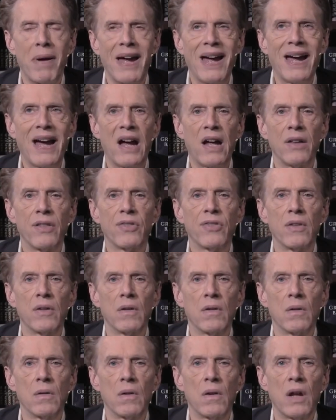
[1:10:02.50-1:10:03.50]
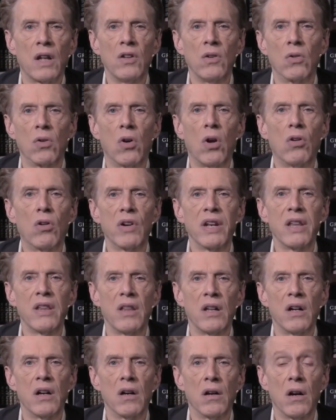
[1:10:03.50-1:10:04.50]
path, and you're already
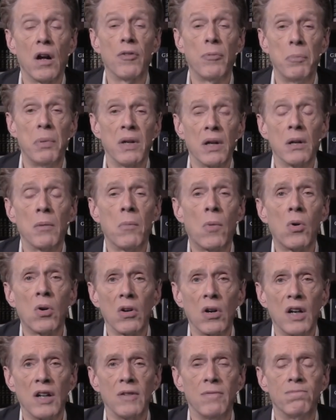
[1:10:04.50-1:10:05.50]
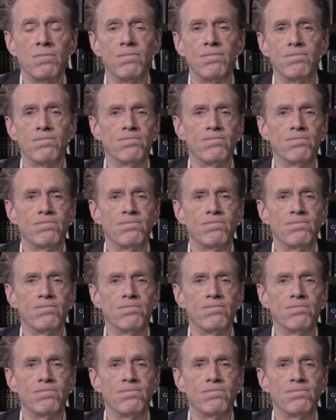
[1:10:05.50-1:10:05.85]
there, of being a moron.